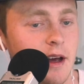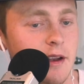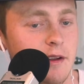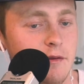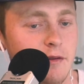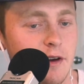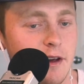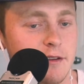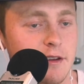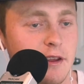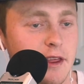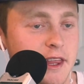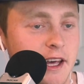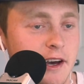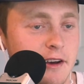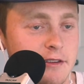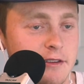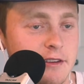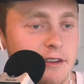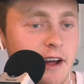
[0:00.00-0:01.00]
I'd invest
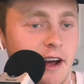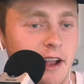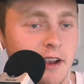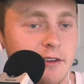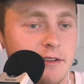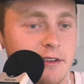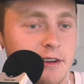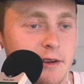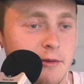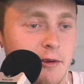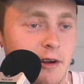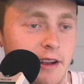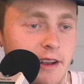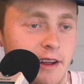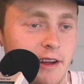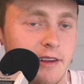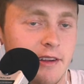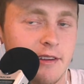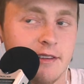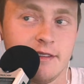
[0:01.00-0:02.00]
$1,000 in right
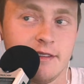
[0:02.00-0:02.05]
now.